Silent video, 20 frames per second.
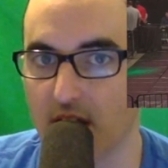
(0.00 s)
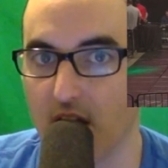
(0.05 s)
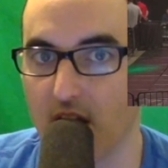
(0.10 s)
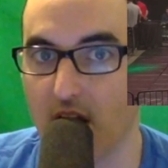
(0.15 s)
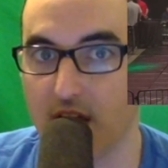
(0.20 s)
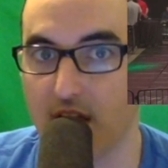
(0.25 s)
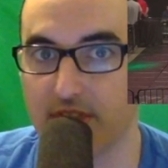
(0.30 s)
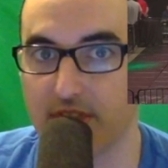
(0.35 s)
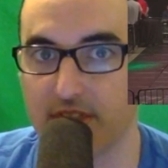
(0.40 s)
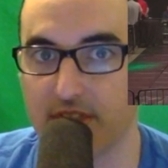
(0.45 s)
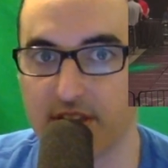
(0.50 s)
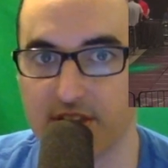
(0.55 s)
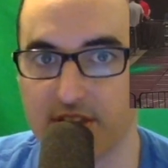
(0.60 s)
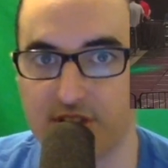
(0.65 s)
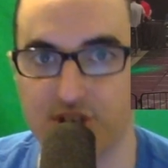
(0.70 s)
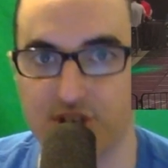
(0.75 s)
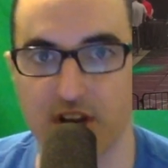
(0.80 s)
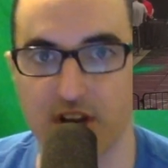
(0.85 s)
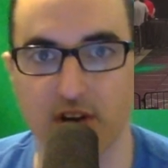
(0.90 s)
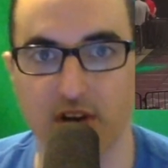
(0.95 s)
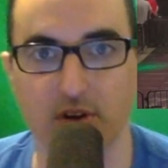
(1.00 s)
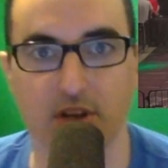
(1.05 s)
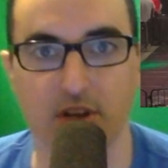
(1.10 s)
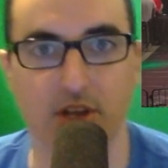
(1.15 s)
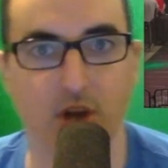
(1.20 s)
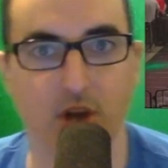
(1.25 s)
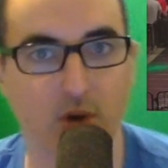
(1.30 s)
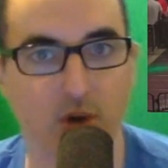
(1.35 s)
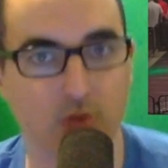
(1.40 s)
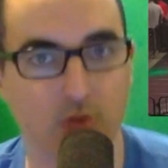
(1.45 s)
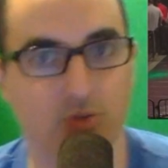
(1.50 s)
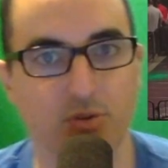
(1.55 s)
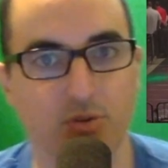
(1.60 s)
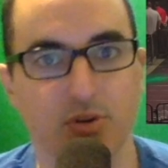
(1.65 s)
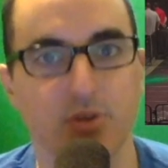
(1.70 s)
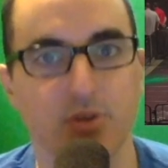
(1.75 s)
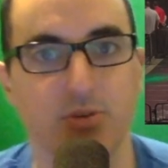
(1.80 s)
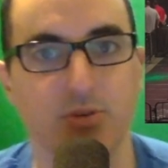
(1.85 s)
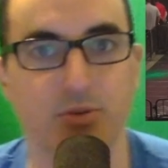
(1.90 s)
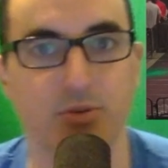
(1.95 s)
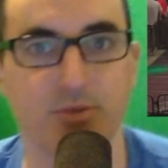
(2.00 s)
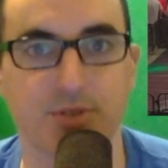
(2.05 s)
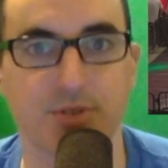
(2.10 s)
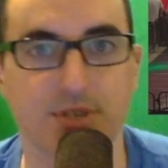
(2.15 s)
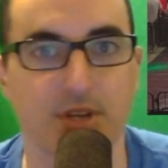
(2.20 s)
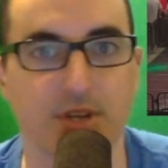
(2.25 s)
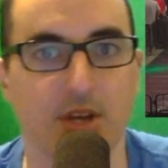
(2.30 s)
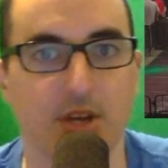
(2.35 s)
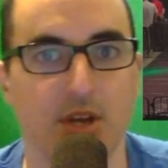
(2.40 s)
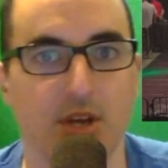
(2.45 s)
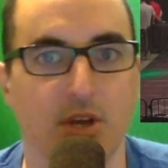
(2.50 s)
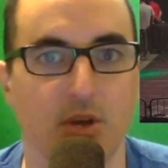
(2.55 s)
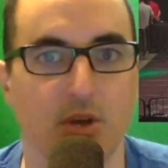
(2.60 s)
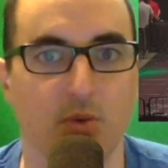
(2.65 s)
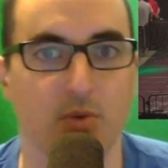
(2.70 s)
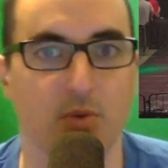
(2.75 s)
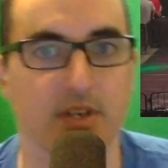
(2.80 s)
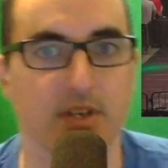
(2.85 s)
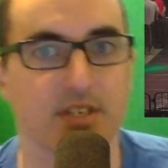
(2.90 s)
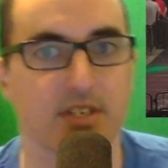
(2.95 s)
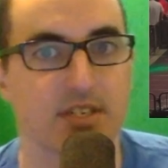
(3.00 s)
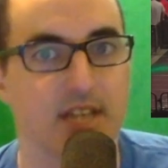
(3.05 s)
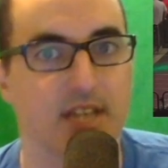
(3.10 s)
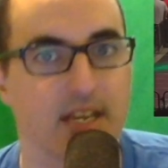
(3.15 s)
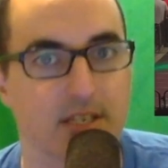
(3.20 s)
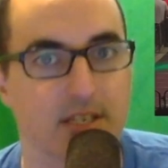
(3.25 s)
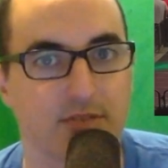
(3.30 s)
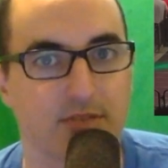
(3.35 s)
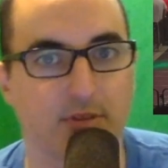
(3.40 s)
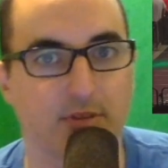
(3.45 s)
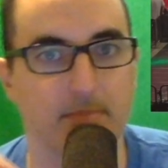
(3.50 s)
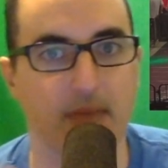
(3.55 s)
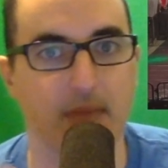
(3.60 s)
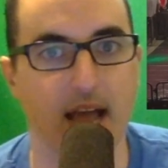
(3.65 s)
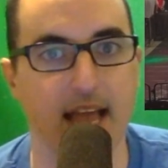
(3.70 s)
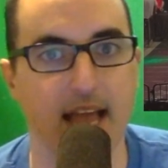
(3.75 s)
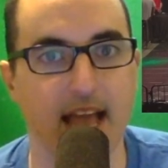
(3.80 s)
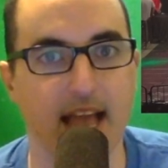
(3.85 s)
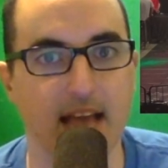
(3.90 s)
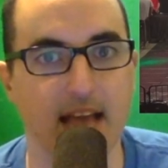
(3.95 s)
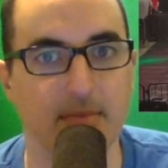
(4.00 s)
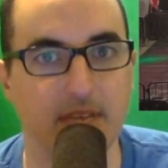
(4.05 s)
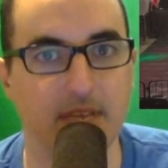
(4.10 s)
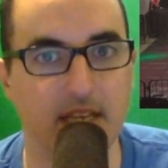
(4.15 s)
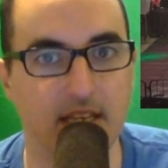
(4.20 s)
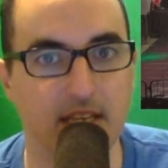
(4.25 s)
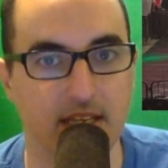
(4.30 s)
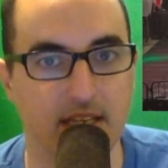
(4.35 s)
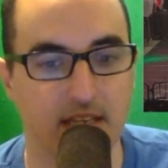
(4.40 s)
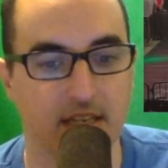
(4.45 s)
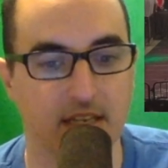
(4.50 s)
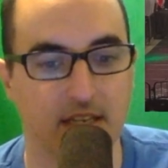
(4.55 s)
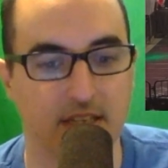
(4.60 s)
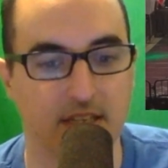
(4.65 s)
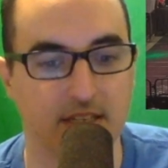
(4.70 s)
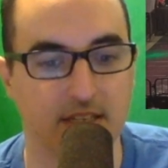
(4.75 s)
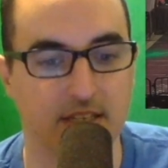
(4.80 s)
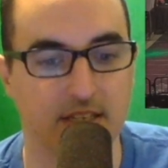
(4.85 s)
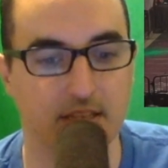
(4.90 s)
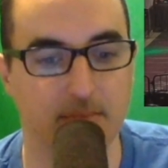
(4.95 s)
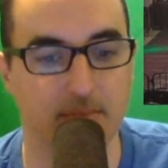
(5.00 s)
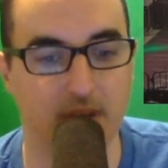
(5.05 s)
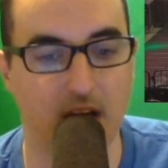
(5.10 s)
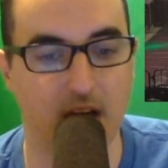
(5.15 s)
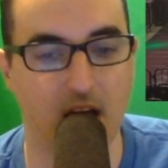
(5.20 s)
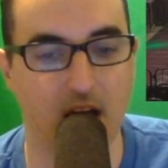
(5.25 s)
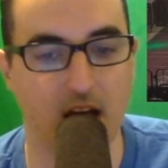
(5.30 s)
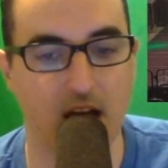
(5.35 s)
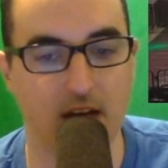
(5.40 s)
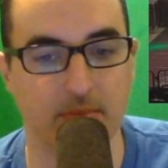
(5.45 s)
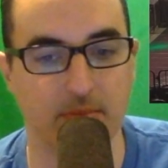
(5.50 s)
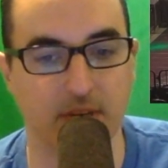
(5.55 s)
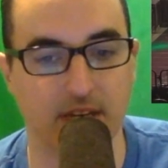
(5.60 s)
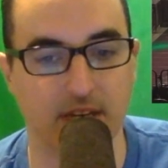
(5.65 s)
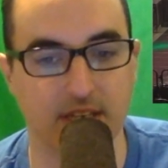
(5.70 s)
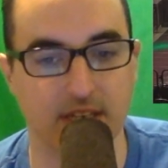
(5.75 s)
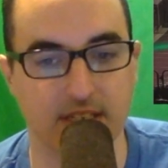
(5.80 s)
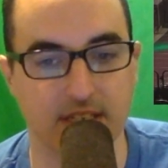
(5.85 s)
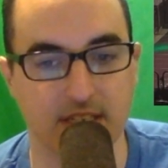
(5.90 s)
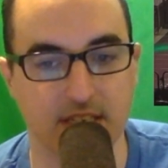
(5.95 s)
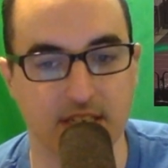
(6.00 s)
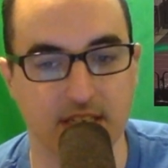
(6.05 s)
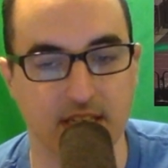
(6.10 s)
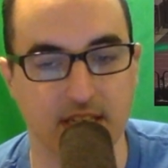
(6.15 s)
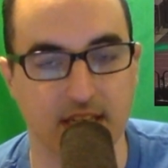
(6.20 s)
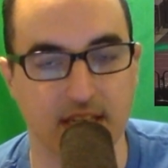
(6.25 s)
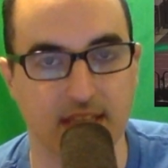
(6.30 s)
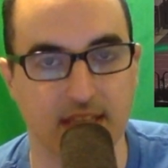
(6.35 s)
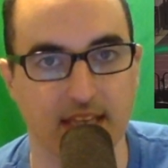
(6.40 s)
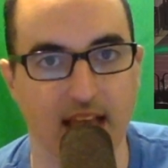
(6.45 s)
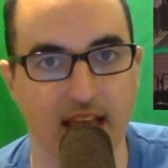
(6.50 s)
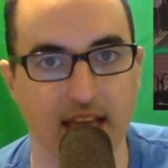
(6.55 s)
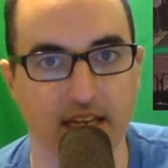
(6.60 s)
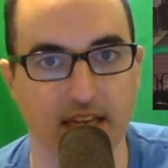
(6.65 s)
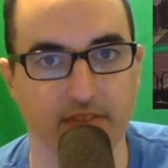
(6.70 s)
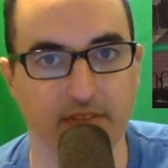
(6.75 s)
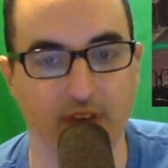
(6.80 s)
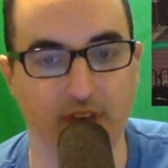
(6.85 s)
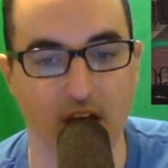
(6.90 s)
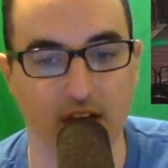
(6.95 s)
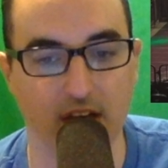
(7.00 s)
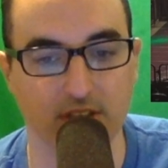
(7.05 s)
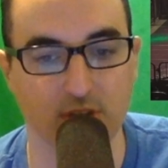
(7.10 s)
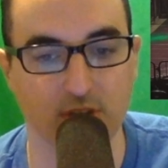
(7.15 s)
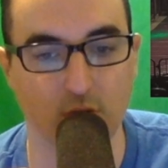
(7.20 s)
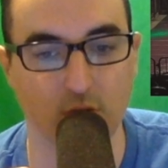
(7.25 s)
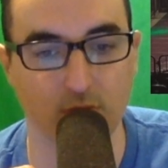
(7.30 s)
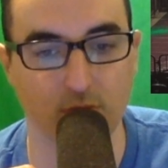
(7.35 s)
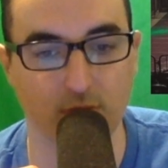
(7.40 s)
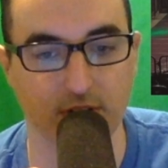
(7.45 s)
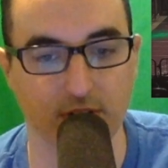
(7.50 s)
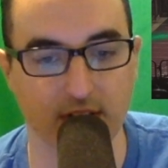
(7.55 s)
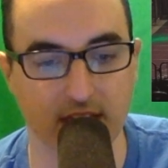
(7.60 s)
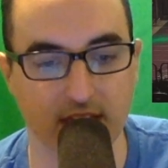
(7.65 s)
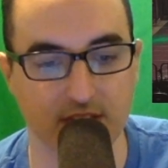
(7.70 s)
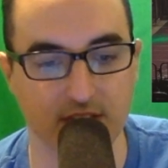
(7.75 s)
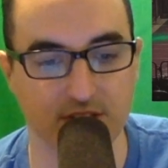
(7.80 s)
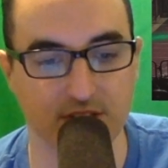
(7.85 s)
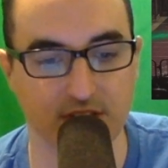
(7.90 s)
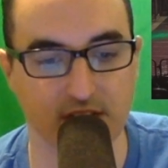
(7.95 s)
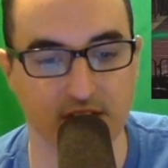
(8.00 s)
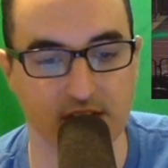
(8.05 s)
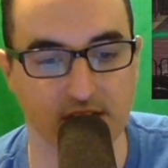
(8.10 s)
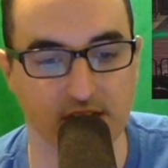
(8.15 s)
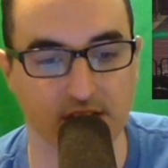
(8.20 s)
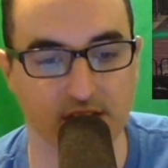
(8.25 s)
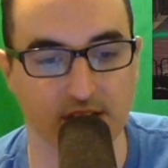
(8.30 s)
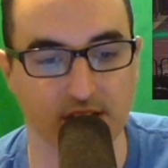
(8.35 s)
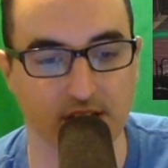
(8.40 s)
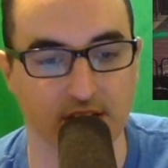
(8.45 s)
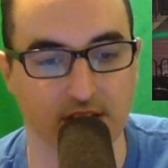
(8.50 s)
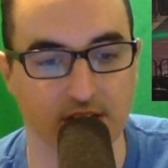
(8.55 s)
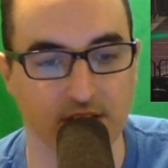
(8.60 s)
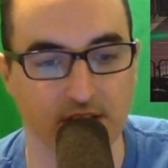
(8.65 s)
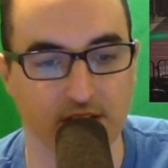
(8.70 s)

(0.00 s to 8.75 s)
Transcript: on the Jericho Cruise, which sails from Miami to the Bahamas at the end of October next year.